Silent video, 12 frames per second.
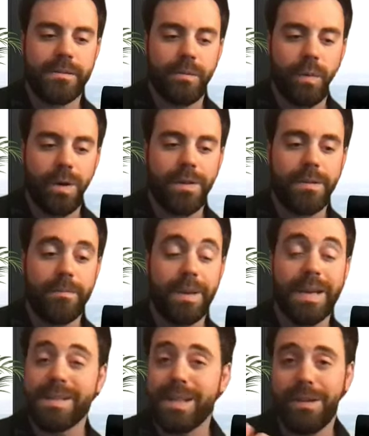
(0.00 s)
one of the
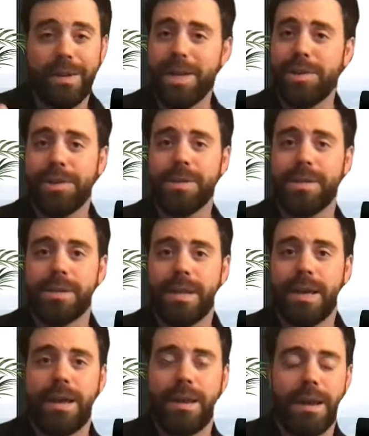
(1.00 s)
biggest innovations
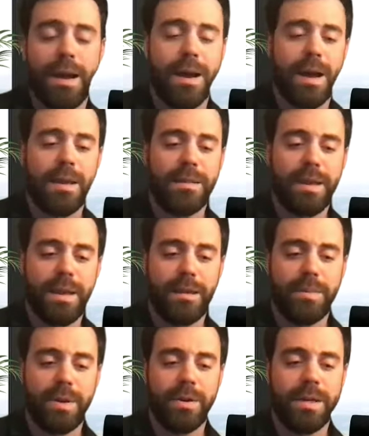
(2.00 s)
that I think
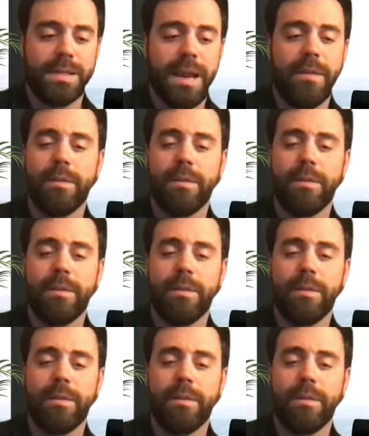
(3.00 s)
Peoria has